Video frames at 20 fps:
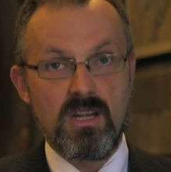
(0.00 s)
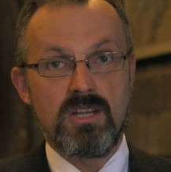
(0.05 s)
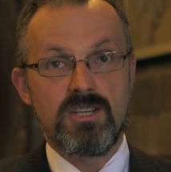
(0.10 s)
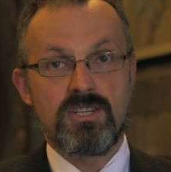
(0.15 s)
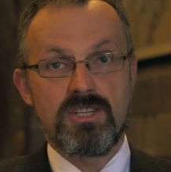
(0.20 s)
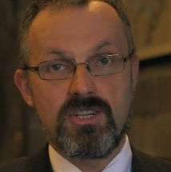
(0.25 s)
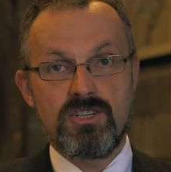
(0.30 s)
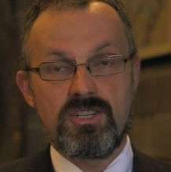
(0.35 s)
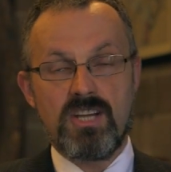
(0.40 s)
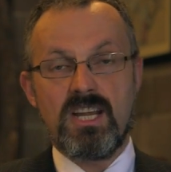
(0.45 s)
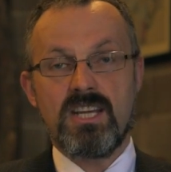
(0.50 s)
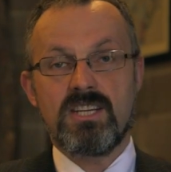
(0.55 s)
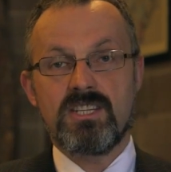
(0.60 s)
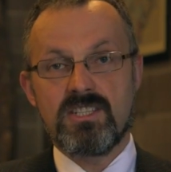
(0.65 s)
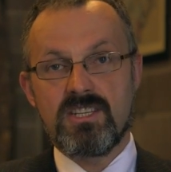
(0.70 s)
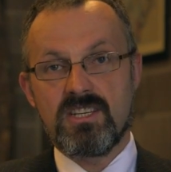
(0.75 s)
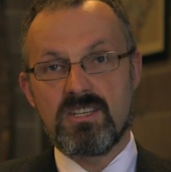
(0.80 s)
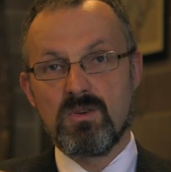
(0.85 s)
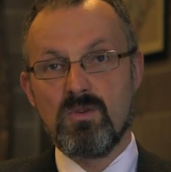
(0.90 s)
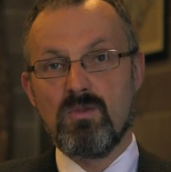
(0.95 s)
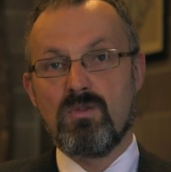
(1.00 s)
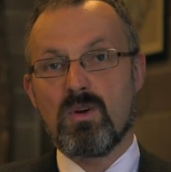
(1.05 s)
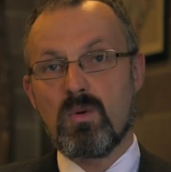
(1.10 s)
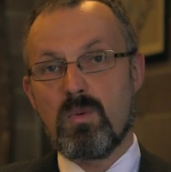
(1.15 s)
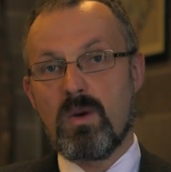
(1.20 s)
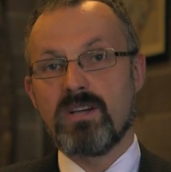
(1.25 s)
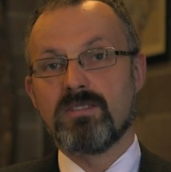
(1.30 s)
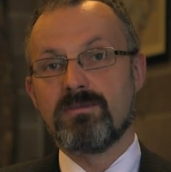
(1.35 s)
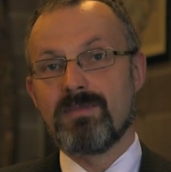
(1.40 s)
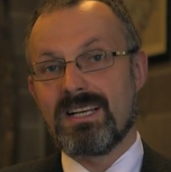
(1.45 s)
suggests it's
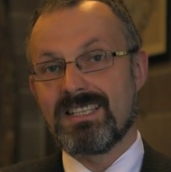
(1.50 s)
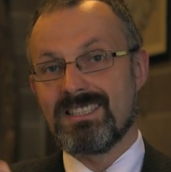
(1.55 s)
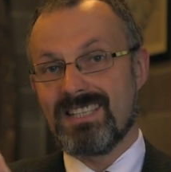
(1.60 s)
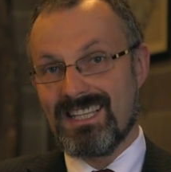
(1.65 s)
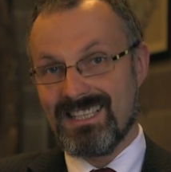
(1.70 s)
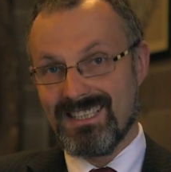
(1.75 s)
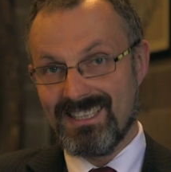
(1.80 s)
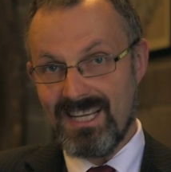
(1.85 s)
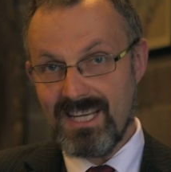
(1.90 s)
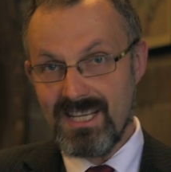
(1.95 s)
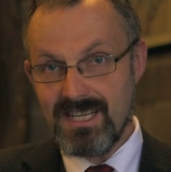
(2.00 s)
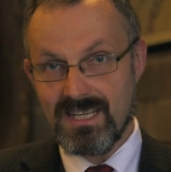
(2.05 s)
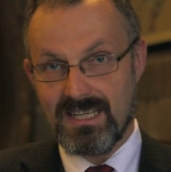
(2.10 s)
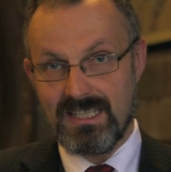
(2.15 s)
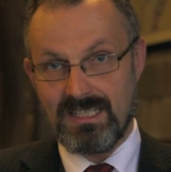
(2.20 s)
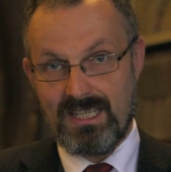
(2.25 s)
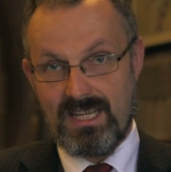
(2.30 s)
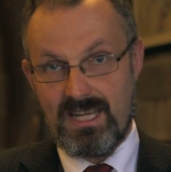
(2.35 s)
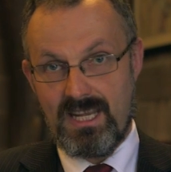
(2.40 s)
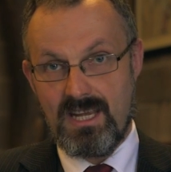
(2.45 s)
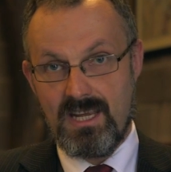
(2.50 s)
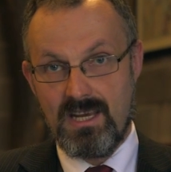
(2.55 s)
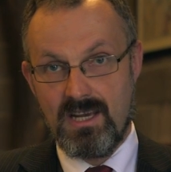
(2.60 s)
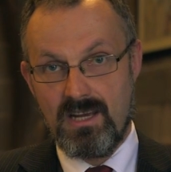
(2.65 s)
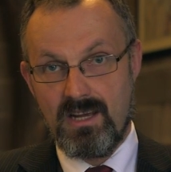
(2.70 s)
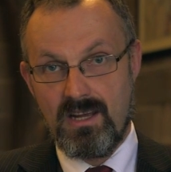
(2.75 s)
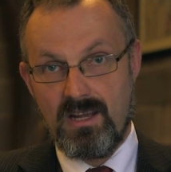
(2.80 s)
overwhelmingly likely